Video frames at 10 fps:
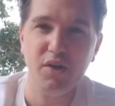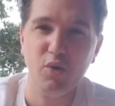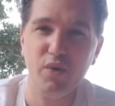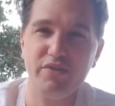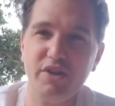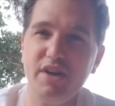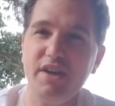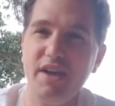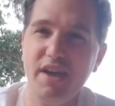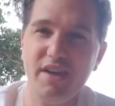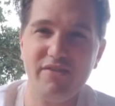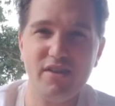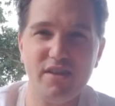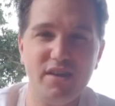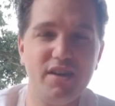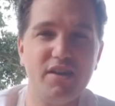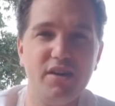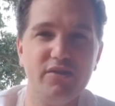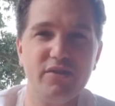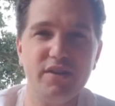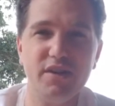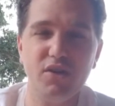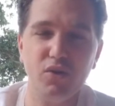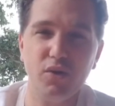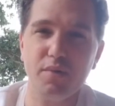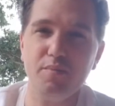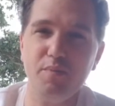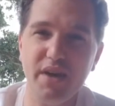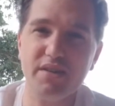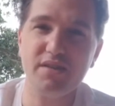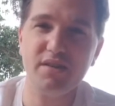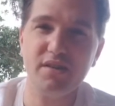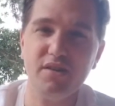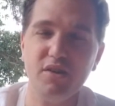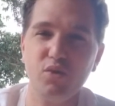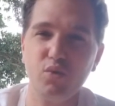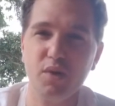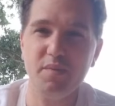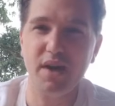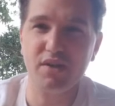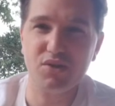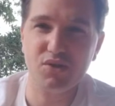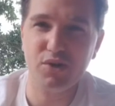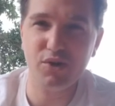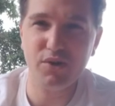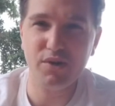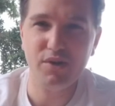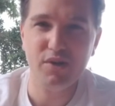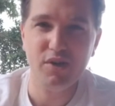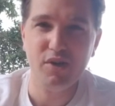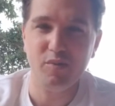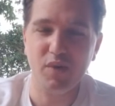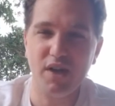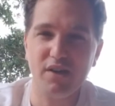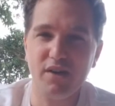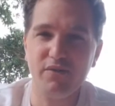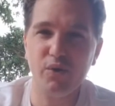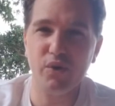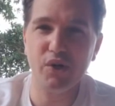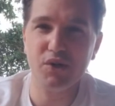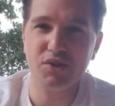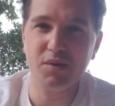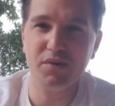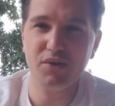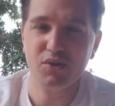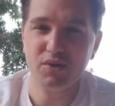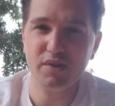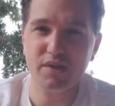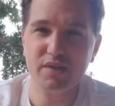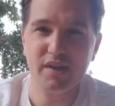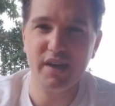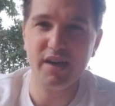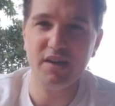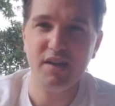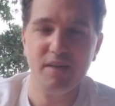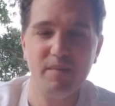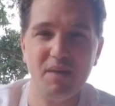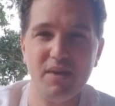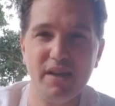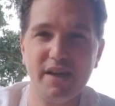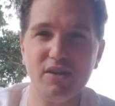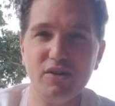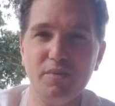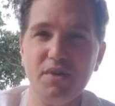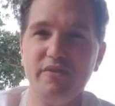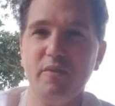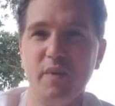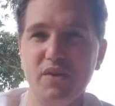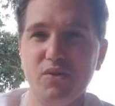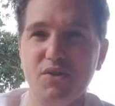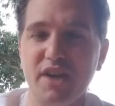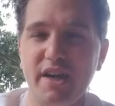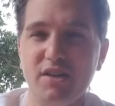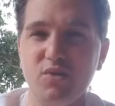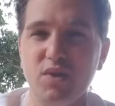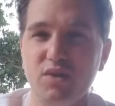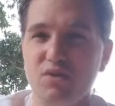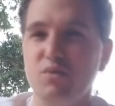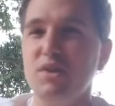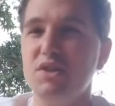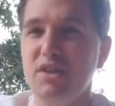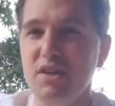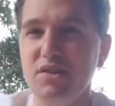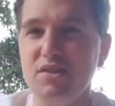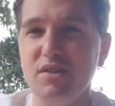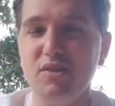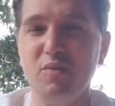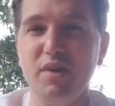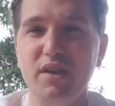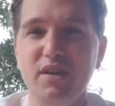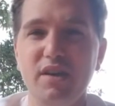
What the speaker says: We've done everything covering your basic rebound stroke, but I thought for some of you students that maybe like a little bit of a mental challenge, we could switch gears a little bit,